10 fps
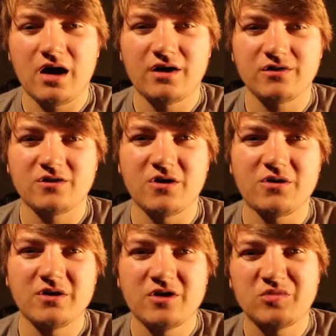So
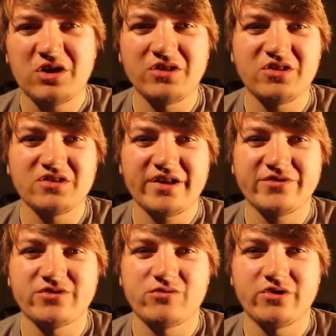be on the
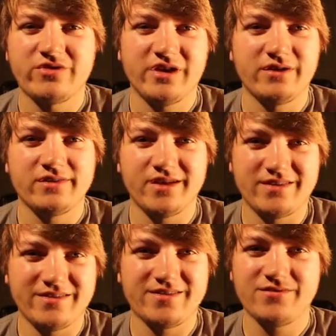lookout for more videos like
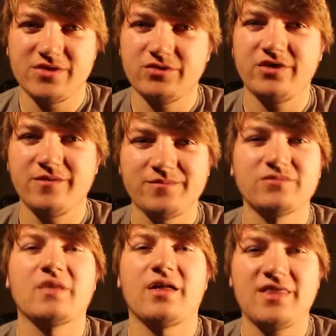this in the future.
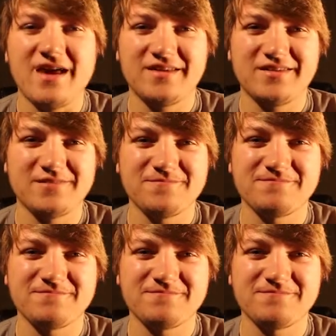Thanks.